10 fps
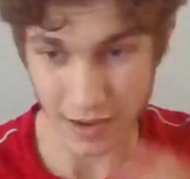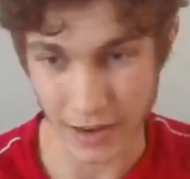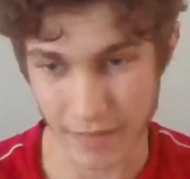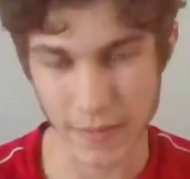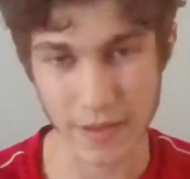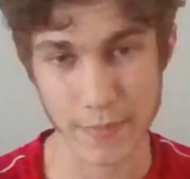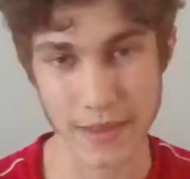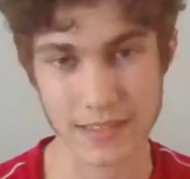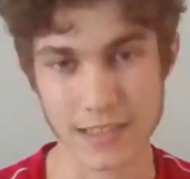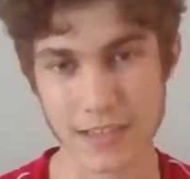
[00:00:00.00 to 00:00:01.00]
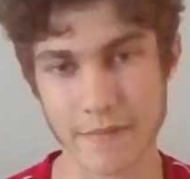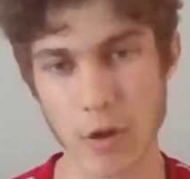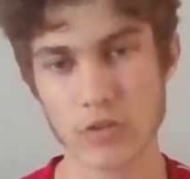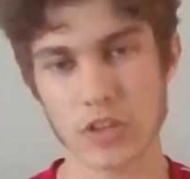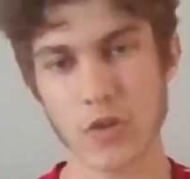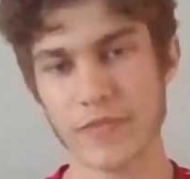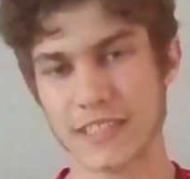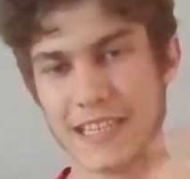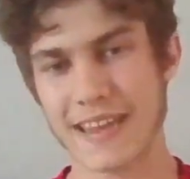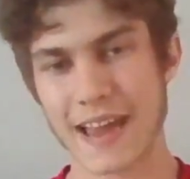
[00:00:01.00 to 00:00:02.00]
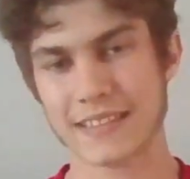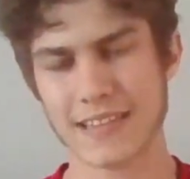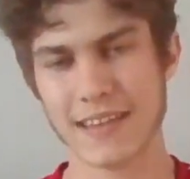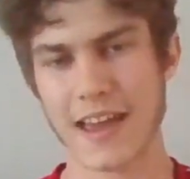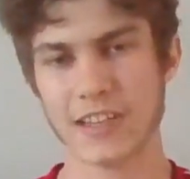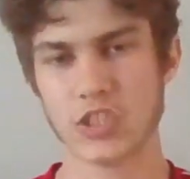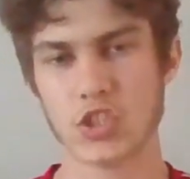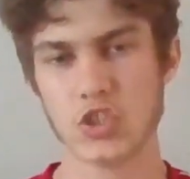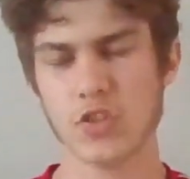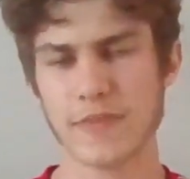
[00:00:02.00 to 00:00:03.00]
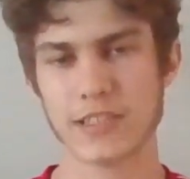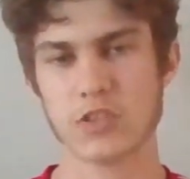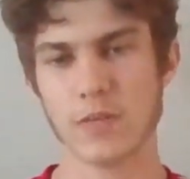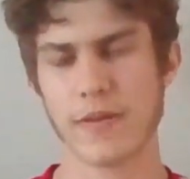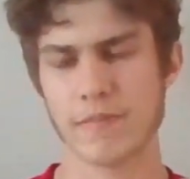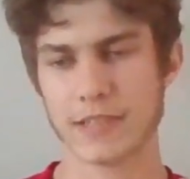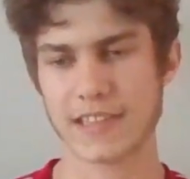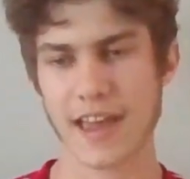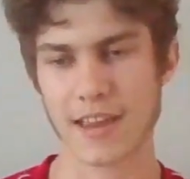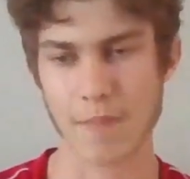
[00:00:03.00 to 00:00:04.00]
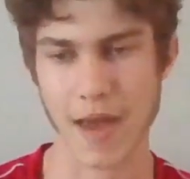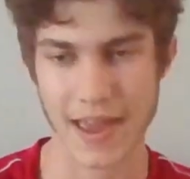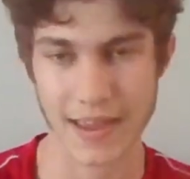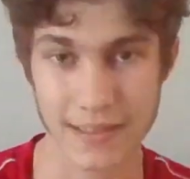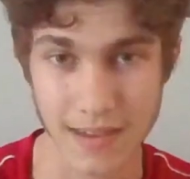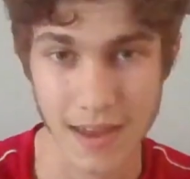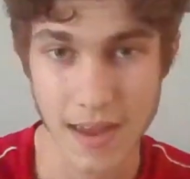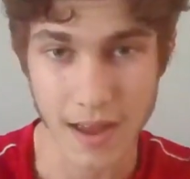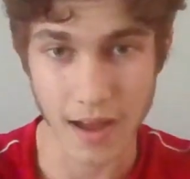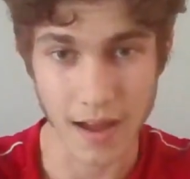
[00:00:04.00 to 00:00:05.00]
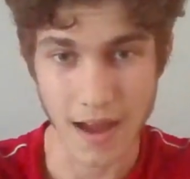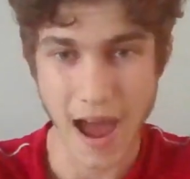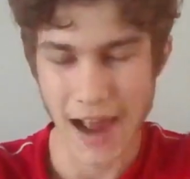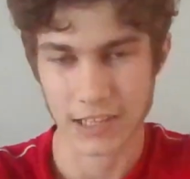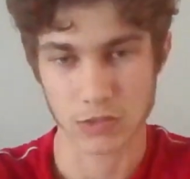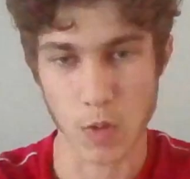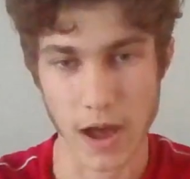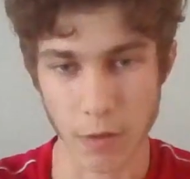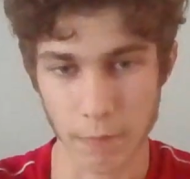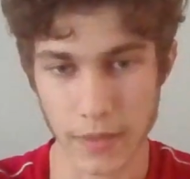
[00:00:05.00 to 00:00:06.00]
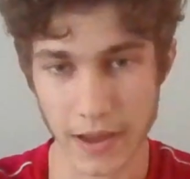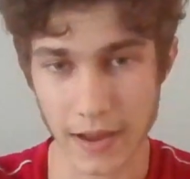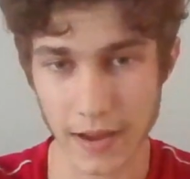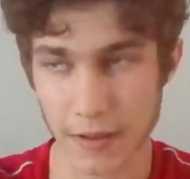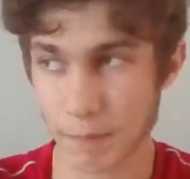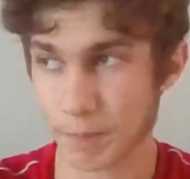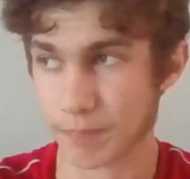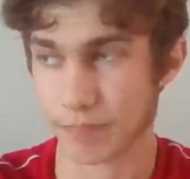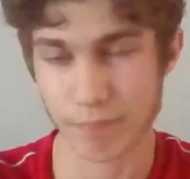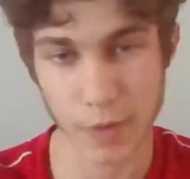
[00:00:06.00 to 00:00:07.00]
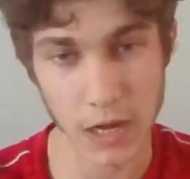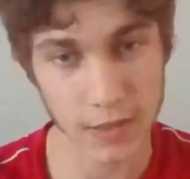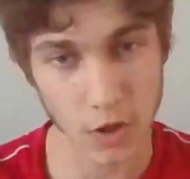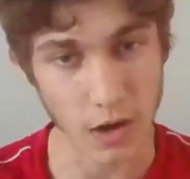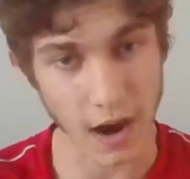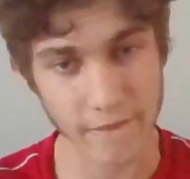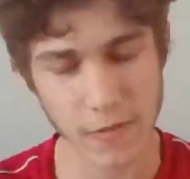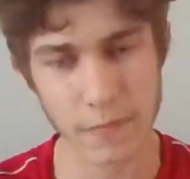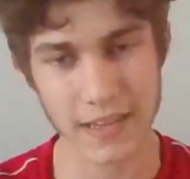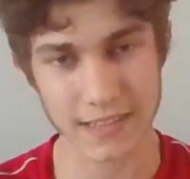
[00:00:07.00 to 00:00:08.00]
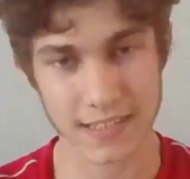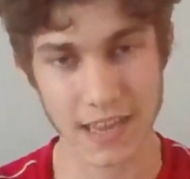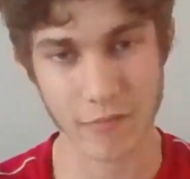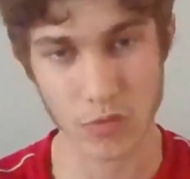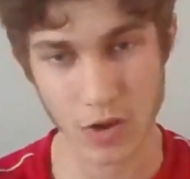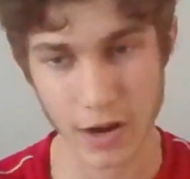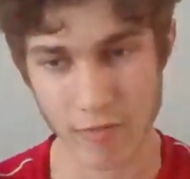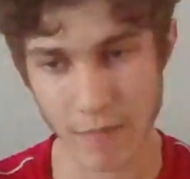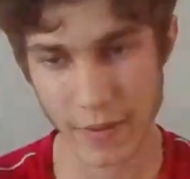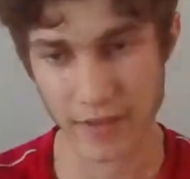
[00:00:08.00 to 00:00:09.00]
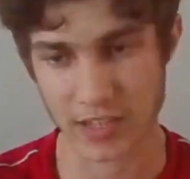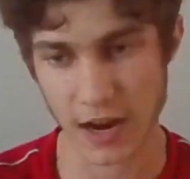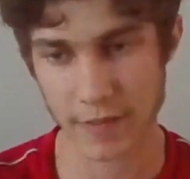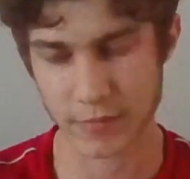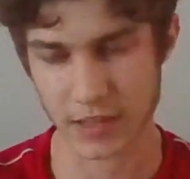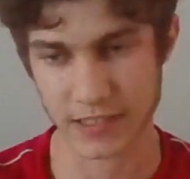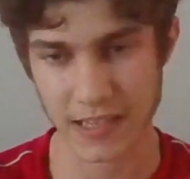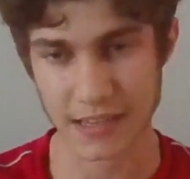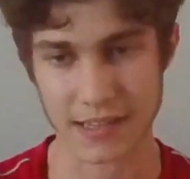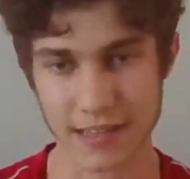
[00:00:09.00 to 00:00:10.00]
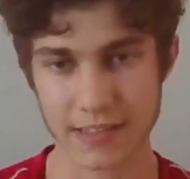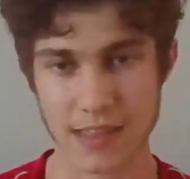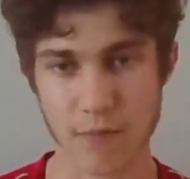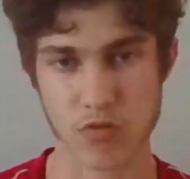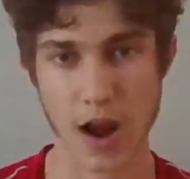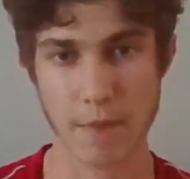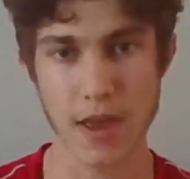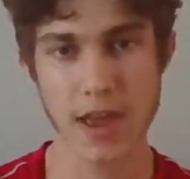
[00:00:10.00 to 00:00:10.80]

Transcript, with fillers: kind of being beat at his near post. And obviously, yesterday, stupid sloppy mistake made uh, as well. Um, but look, I think we need to give Onana a bit of time to settle into the Prem.